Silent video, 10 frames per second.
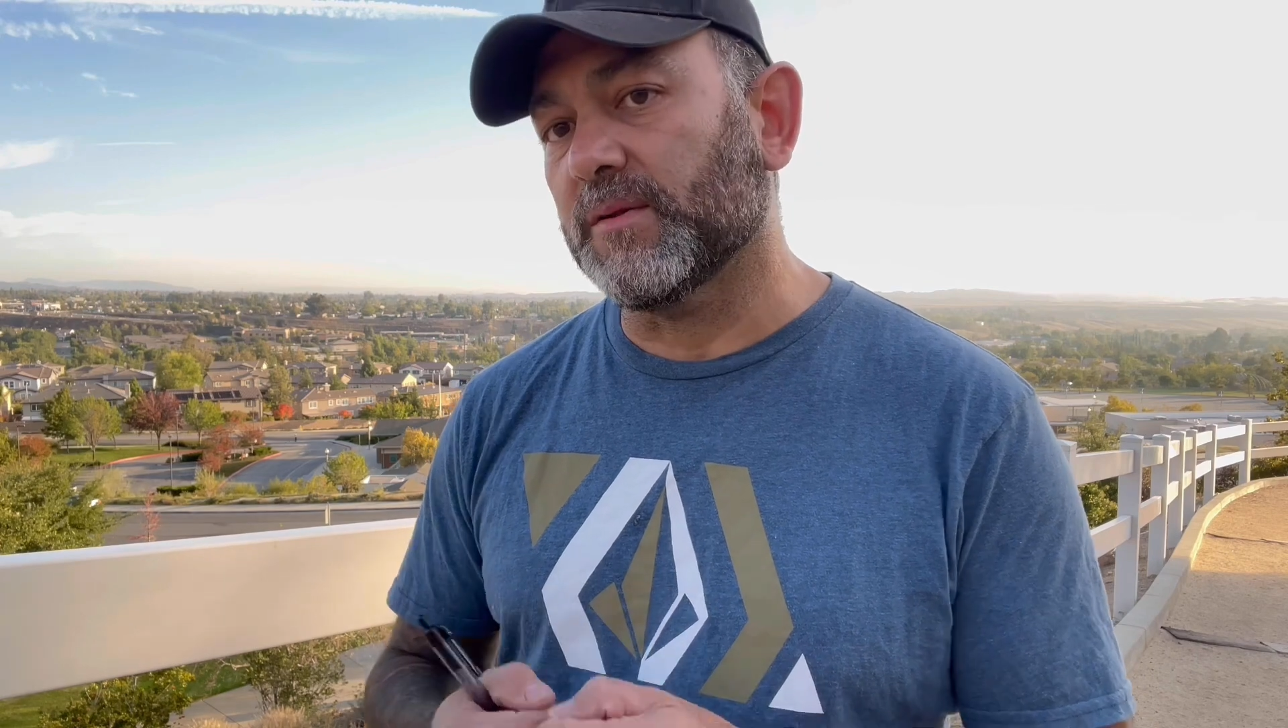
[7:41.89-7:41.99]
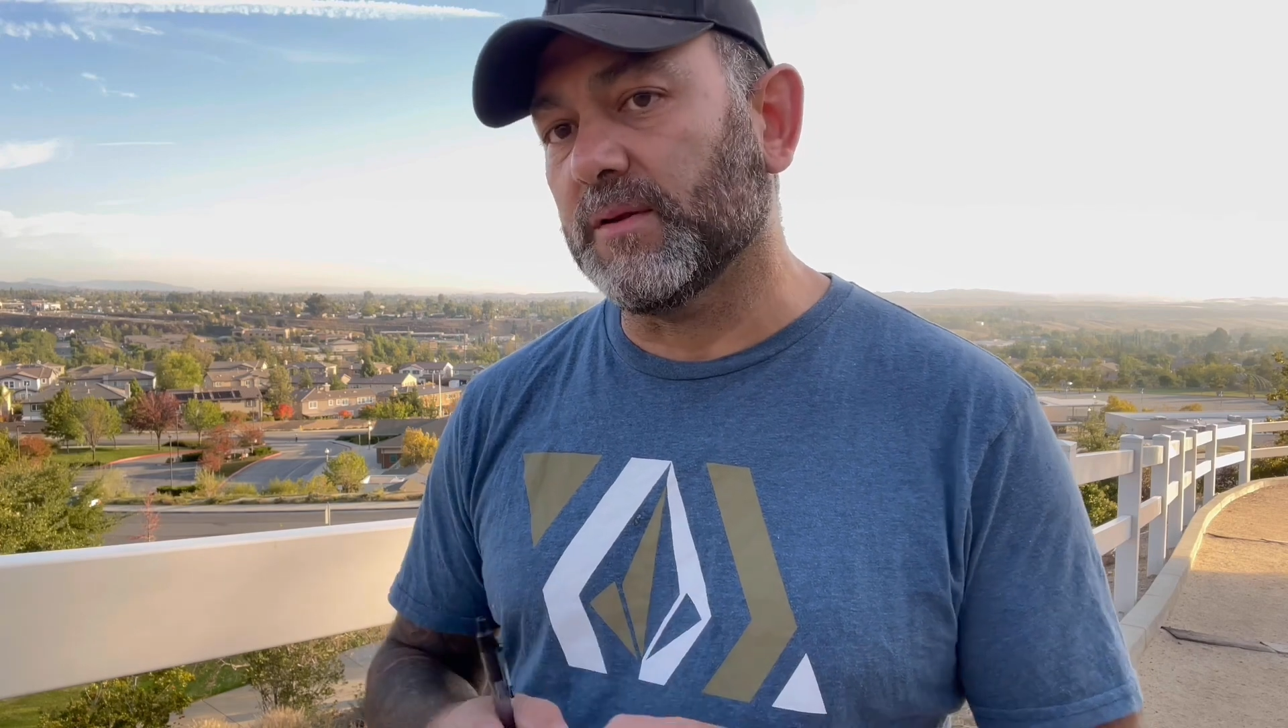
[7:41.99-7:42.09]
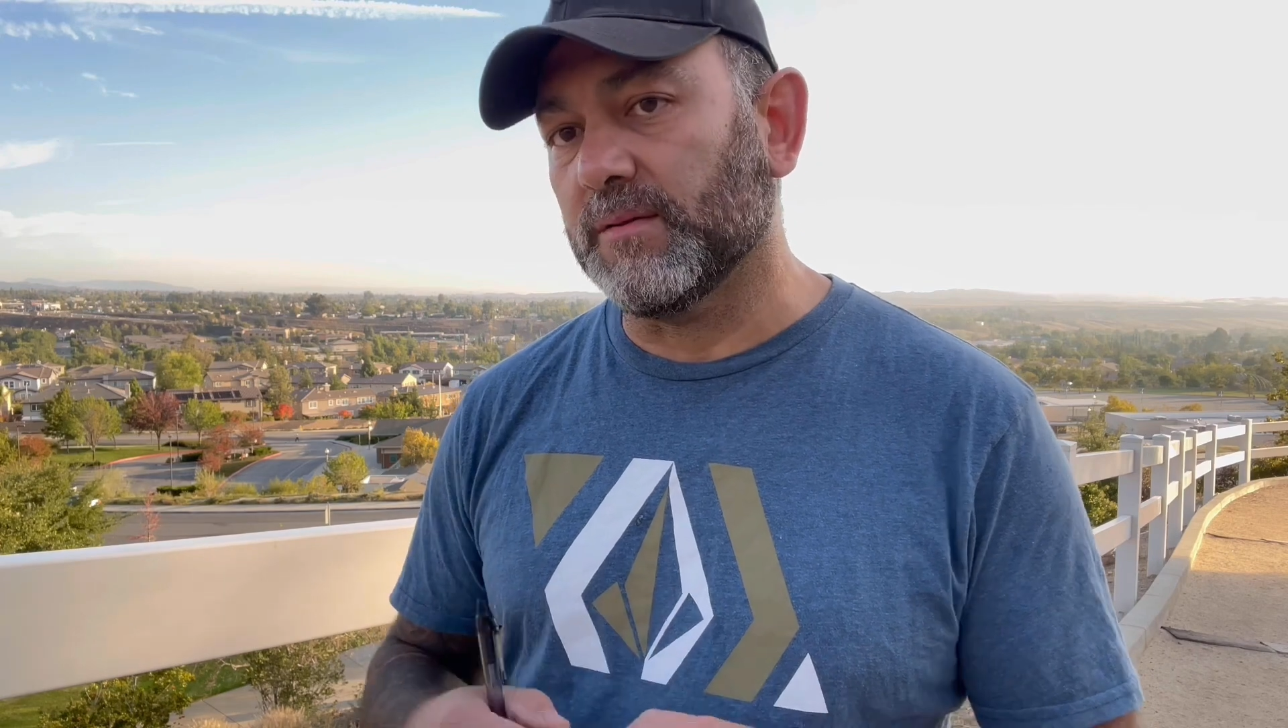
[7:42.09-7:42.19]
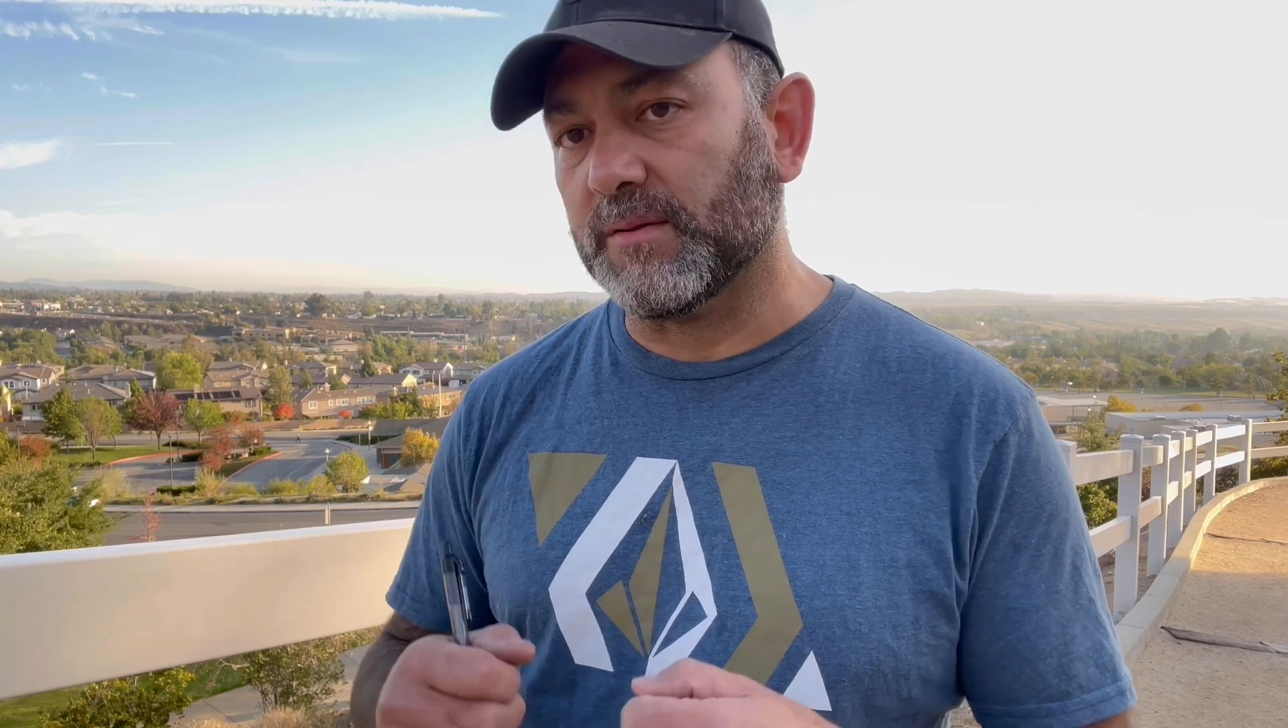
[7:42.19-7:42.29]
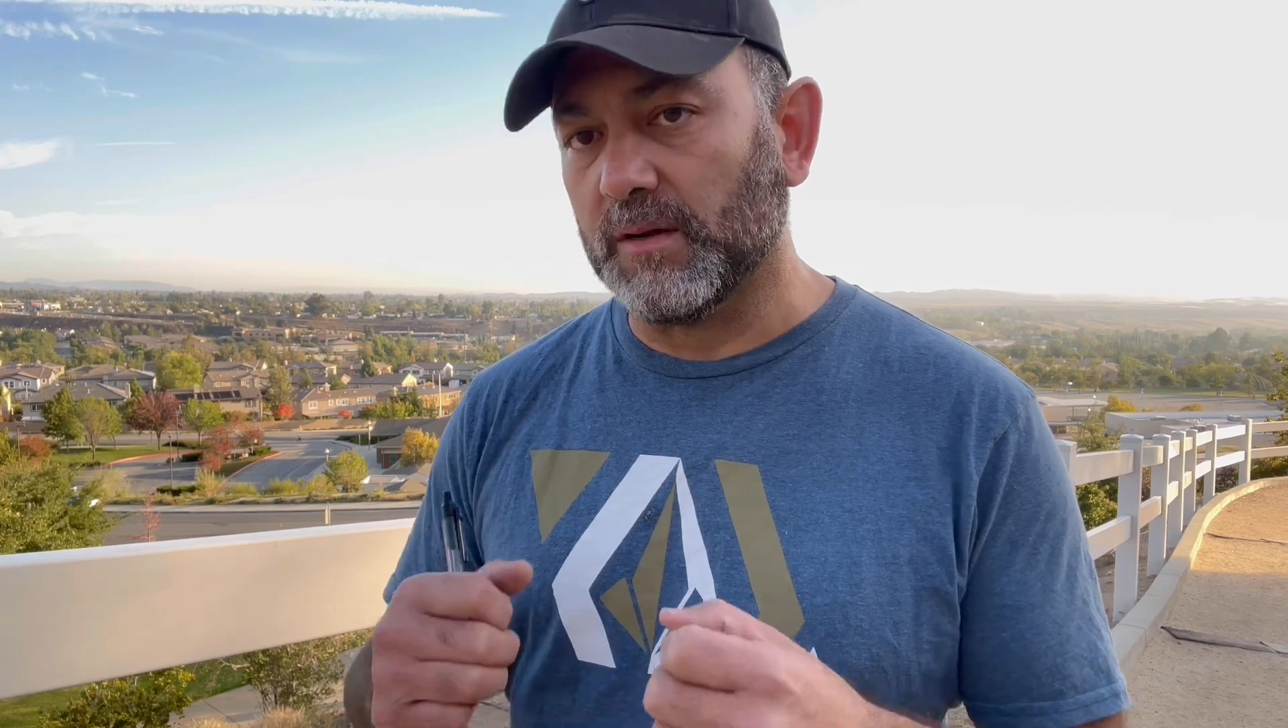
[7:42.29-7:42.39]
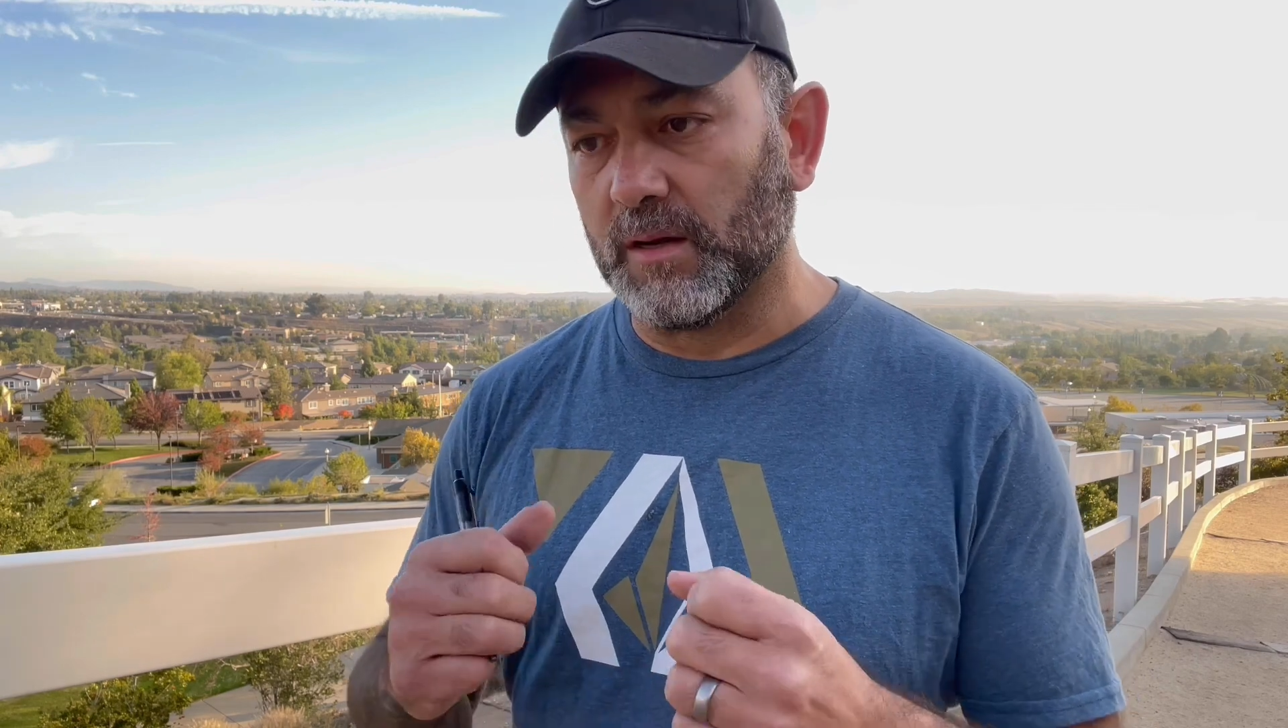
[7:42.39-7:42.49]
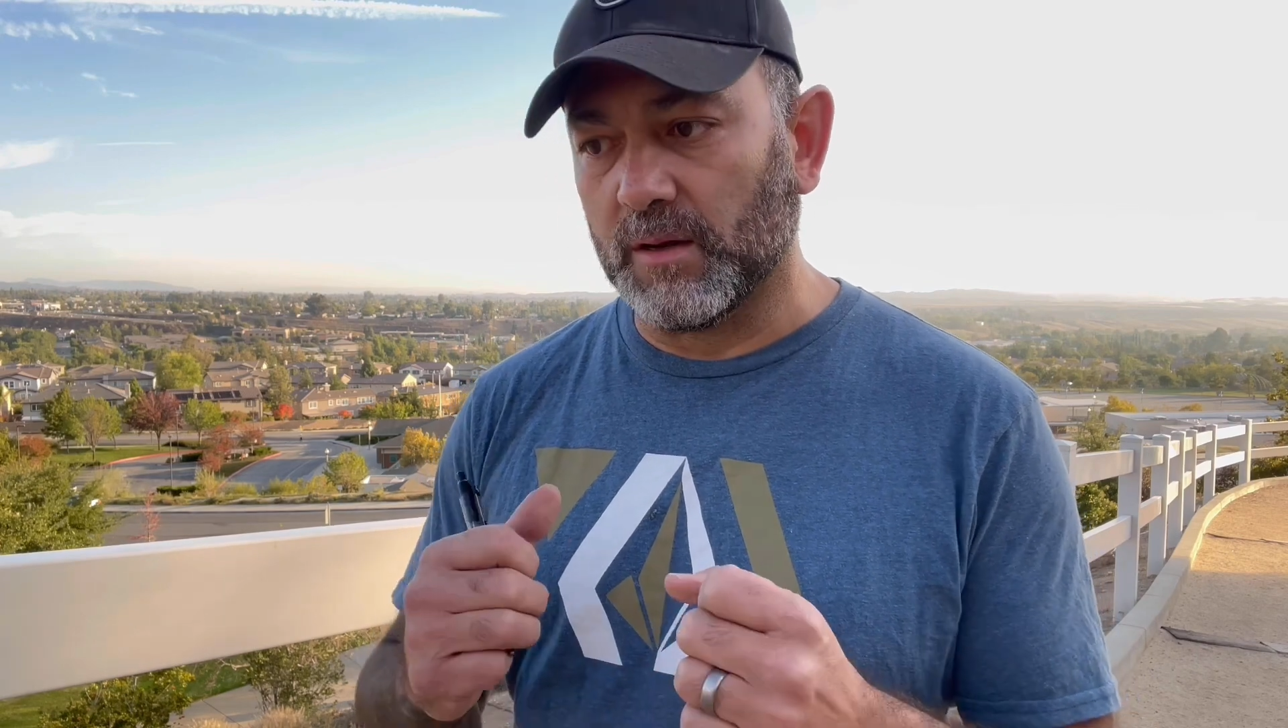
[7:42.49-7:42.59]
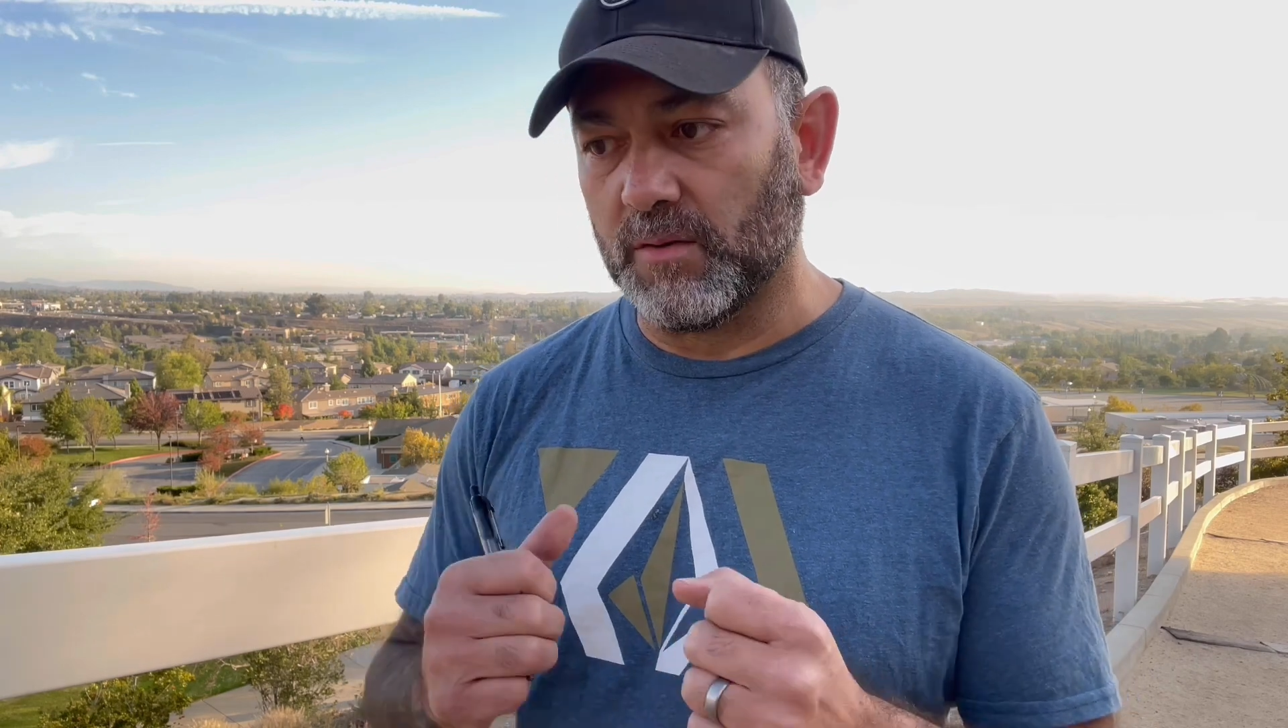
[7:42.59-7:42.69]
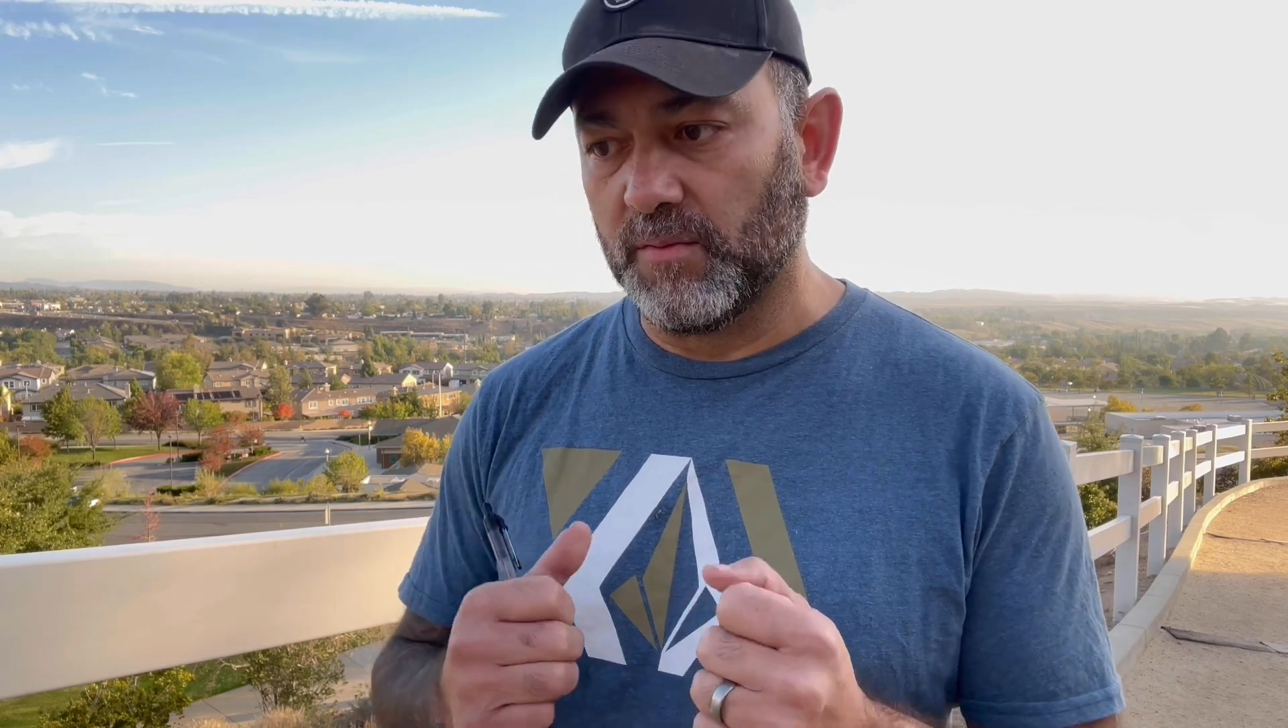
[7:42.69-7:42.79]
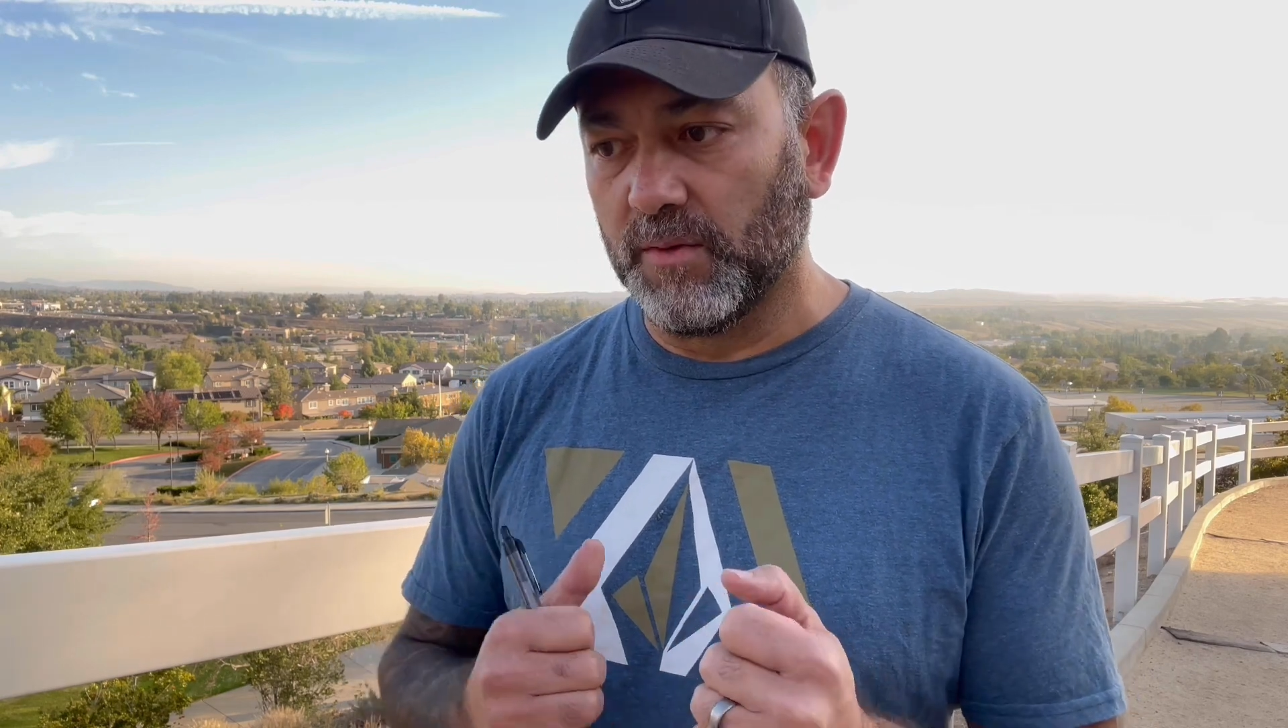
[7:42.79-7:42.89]
sense
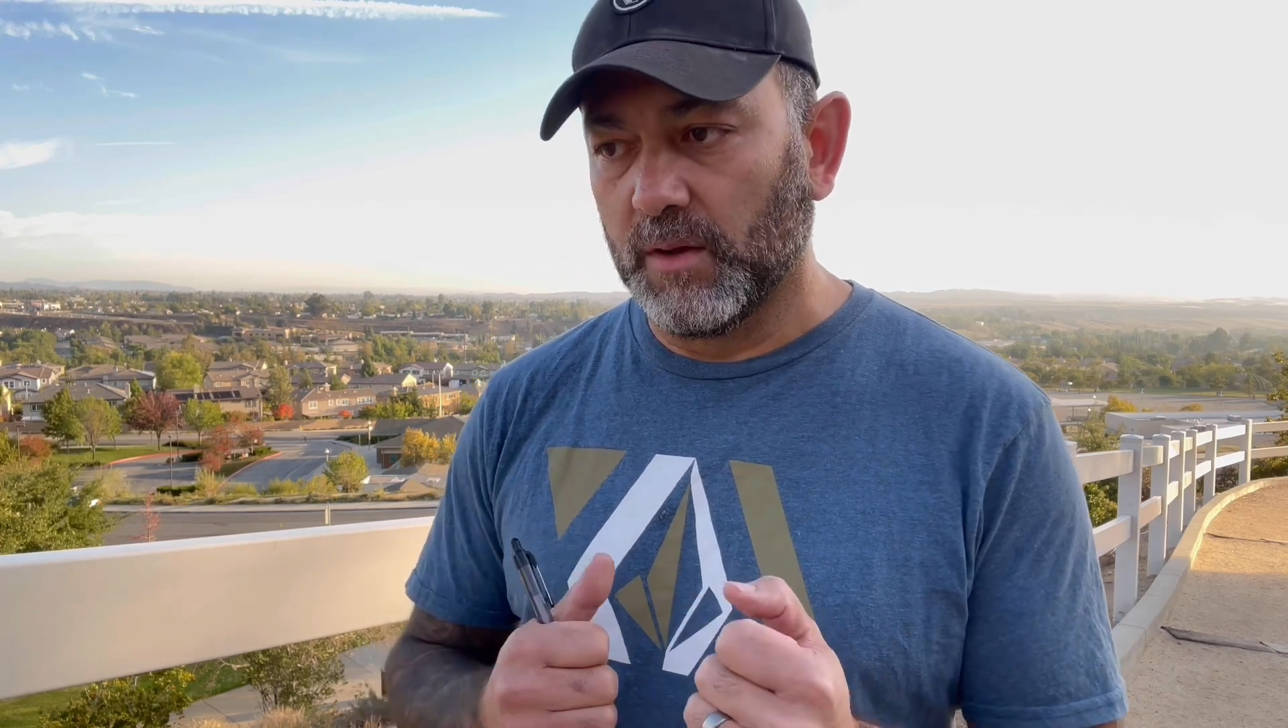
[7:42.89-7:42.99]
of